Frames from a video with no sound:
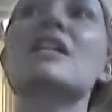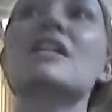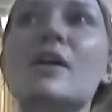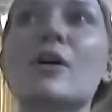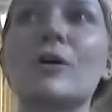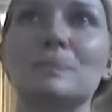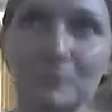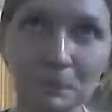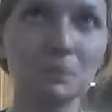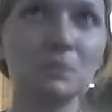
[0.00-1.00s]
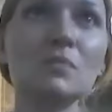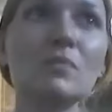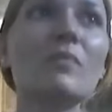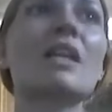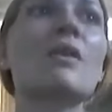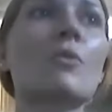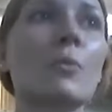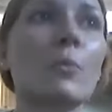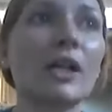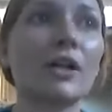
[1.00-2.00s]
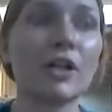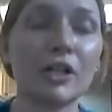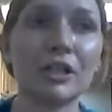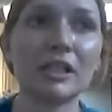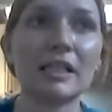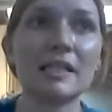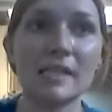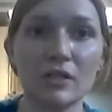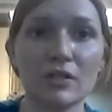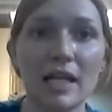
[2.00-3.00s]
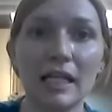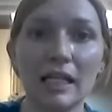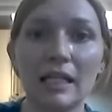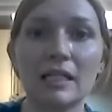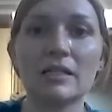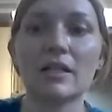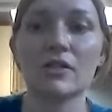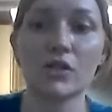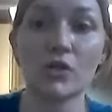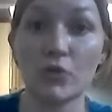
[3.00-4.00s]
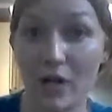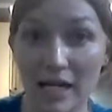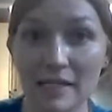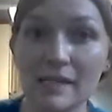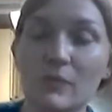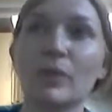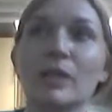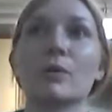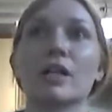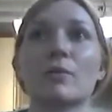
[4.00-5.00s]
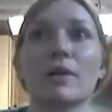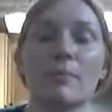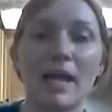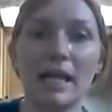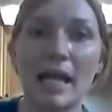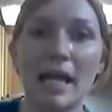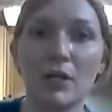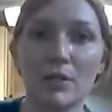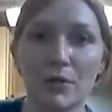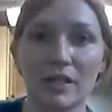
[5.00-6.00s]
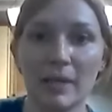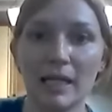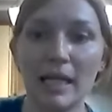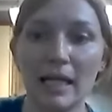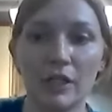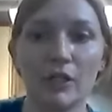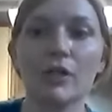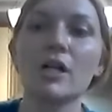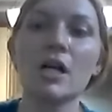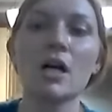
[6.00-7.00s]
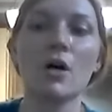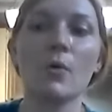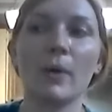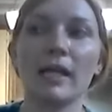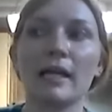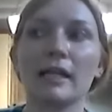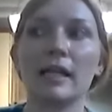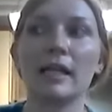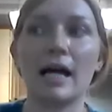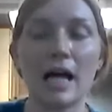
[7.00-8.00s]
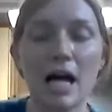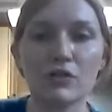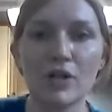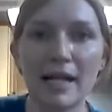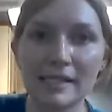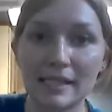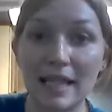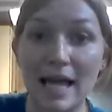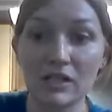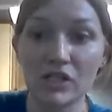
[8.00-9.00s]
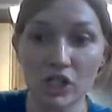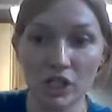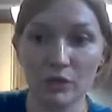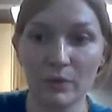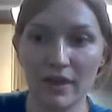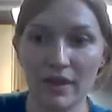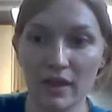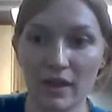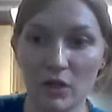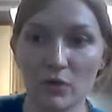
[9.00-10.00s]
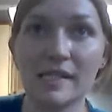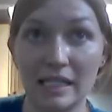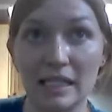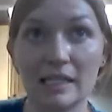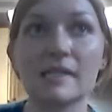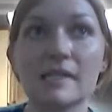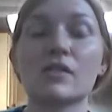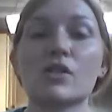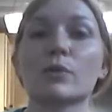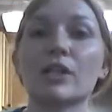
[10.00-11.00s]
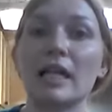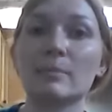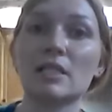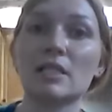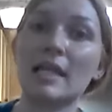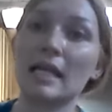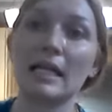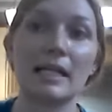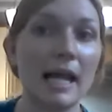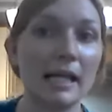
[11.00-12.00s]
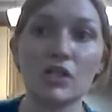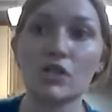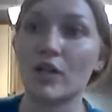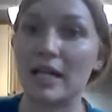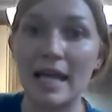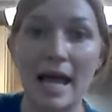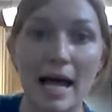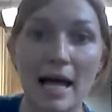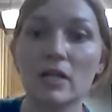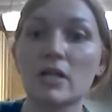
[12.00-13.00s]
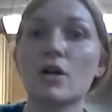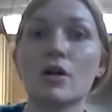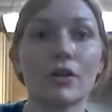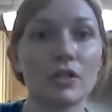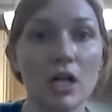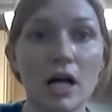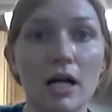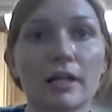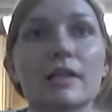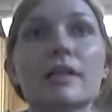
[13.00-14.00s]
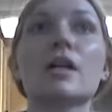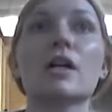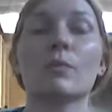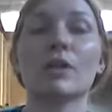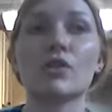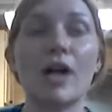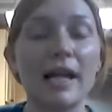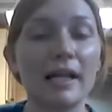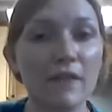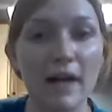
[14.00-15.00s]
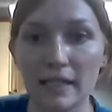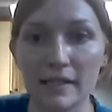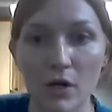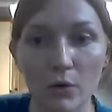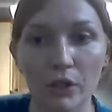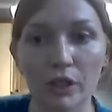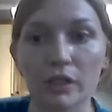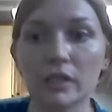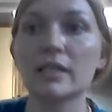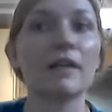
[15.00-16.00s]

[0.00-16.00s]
So we are currently still taking in strays. We work with Mankato and North Mankato. We got contracts last year with those cities. So we're able to take in any stray cat or dog. We try to find its owner.